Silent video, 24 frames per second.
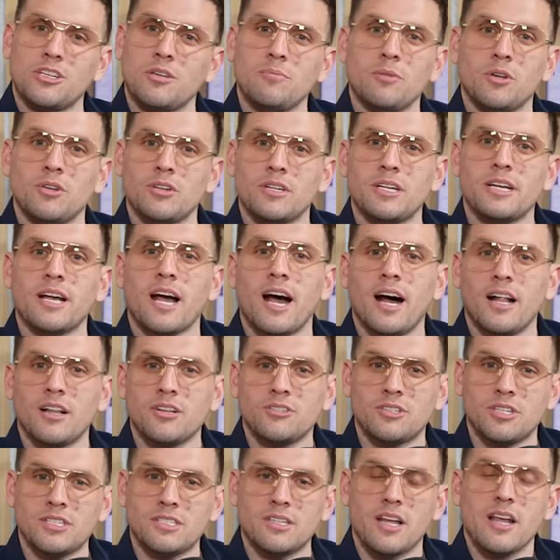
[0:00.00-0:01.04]
community
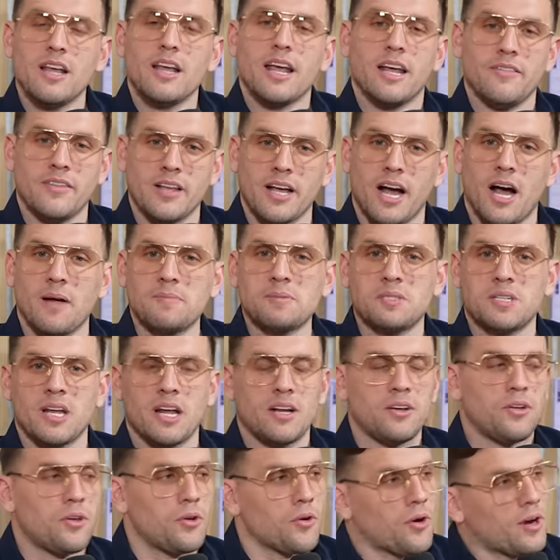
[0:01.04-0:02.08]
colleges in the
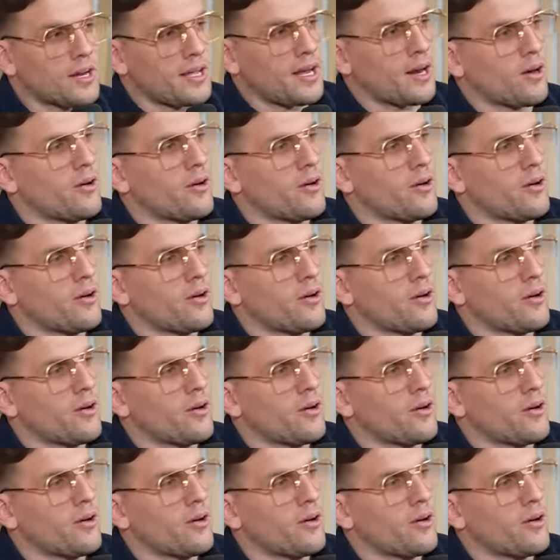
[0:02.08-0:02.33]
upstate New York